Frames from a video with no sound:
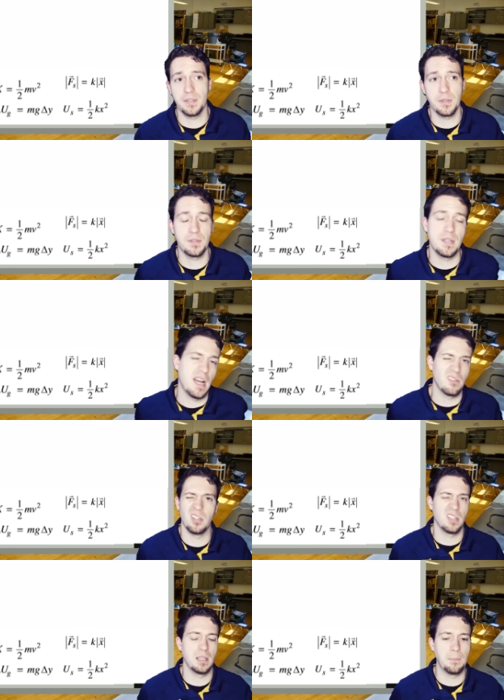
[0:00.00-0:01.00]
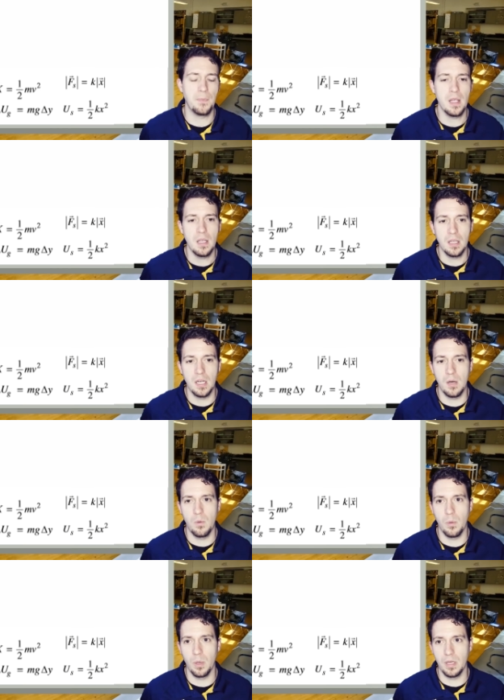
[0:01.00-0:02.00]
So it's not really, you know,
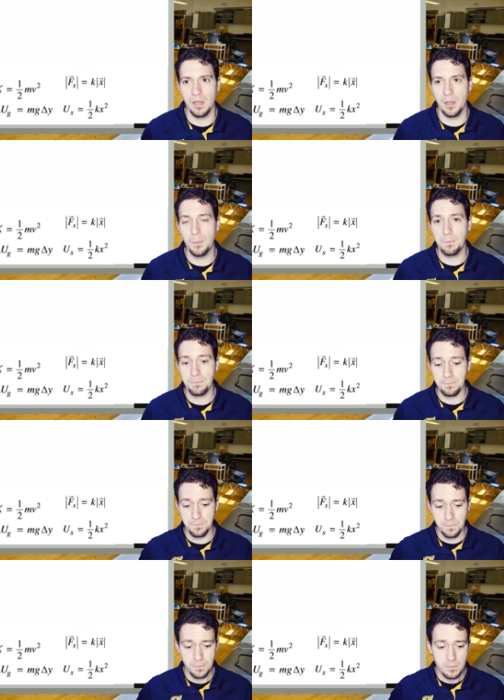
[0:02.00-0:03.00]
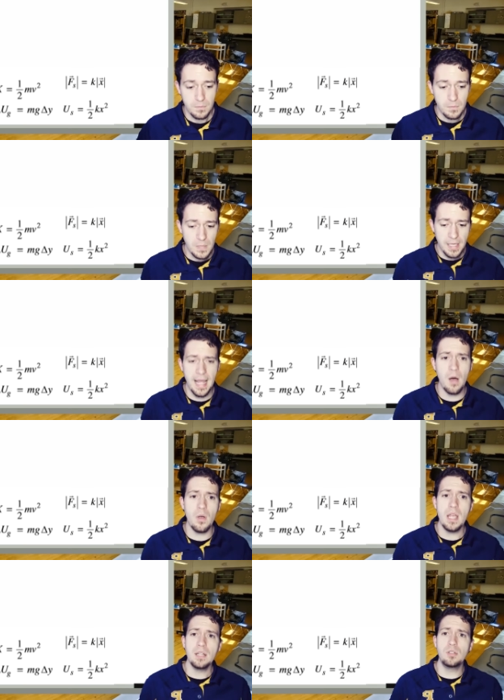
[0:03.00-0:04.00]
what we're going to do. Now,
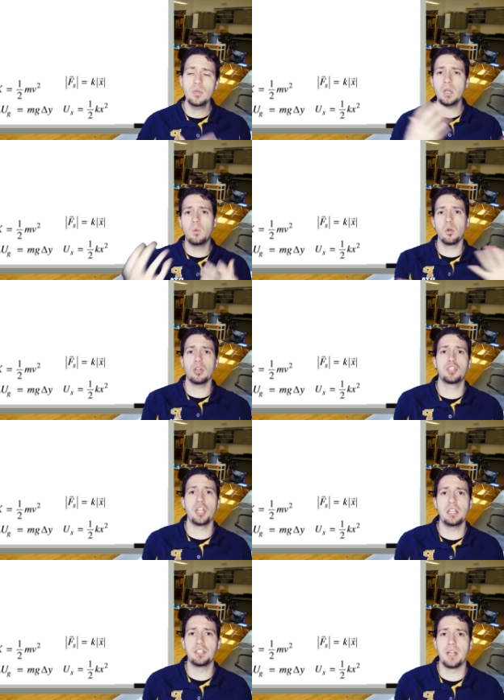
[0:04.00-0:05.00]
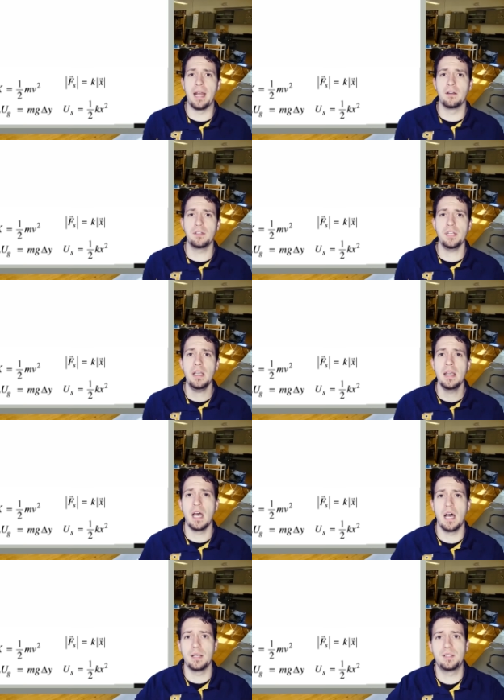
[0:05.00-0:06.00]
doing a work change in energy
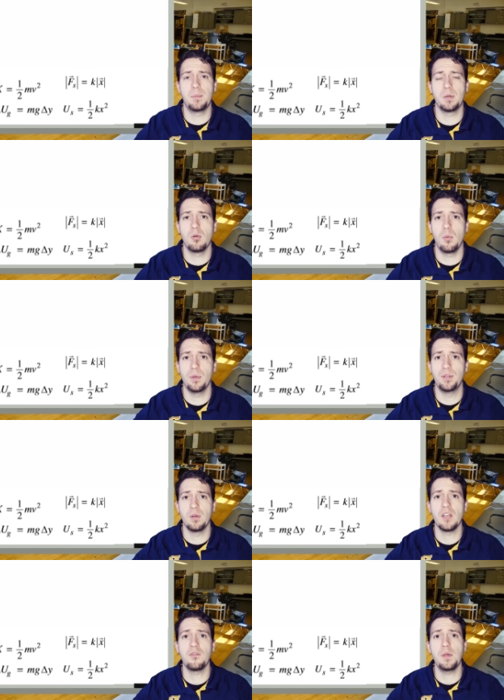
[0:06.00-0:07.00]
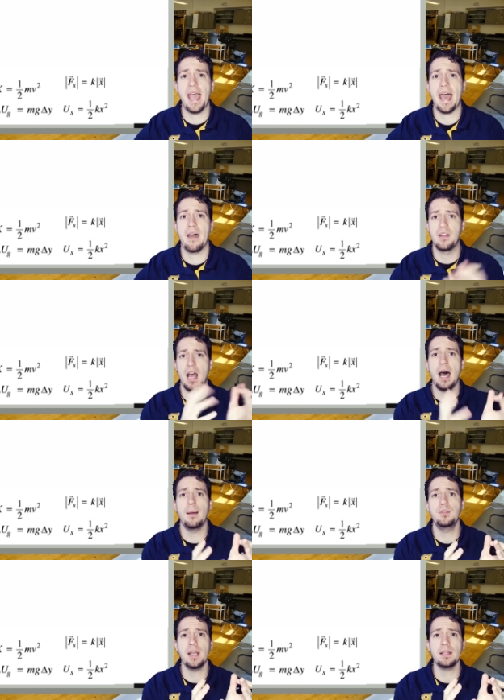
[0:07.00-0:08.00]
uh, is typically what we do if we have an
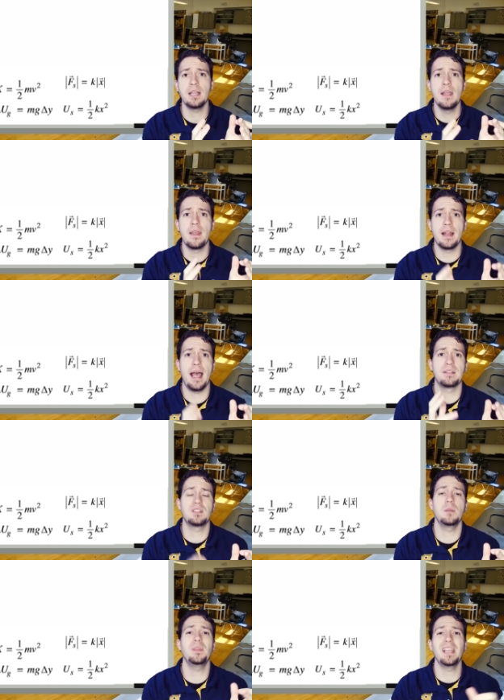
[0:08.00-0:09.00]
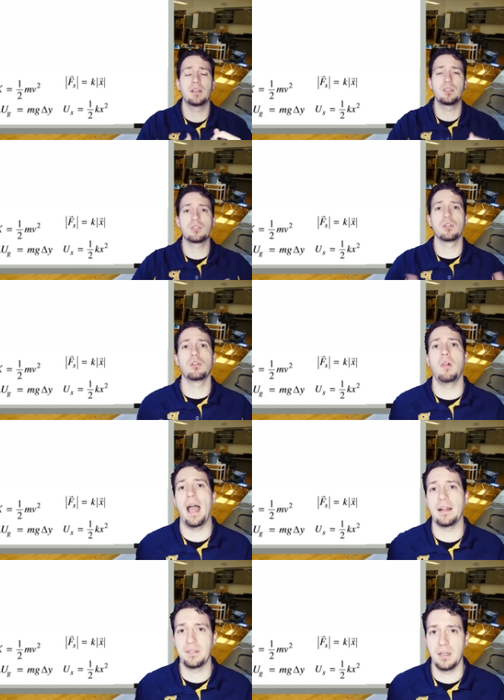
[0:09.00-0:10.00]
object that it has something external
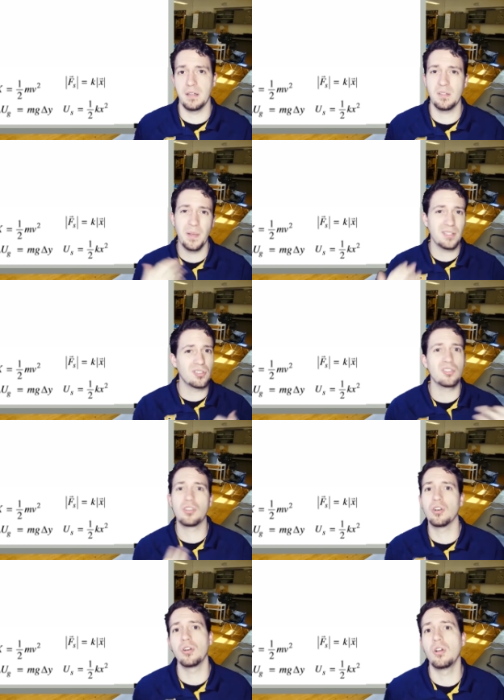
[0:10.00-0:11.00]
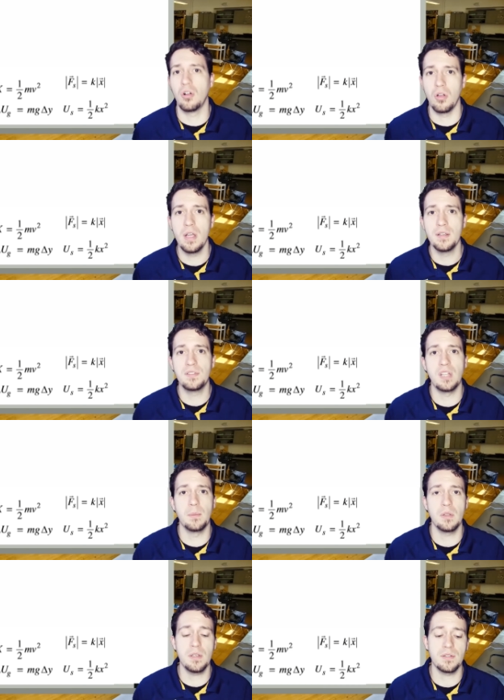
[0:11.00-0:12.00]
acting on it, some external
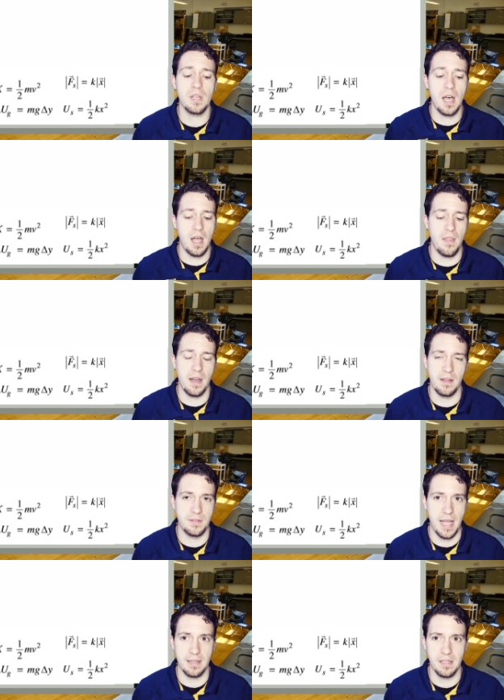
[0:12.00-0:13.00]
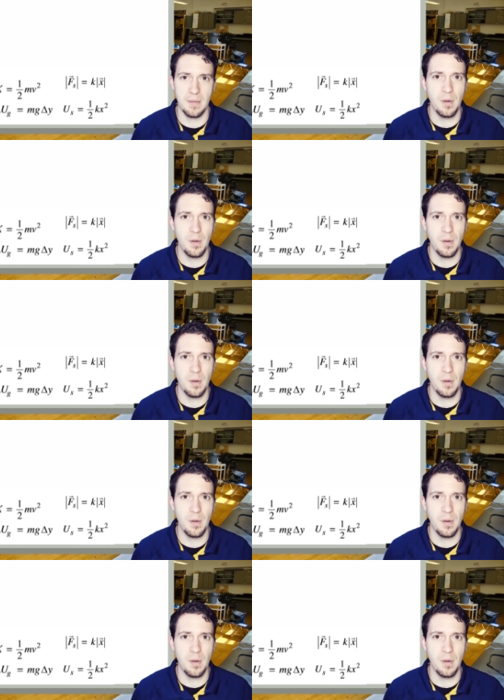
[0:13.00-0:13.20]
stimulus uh, that is acting on it.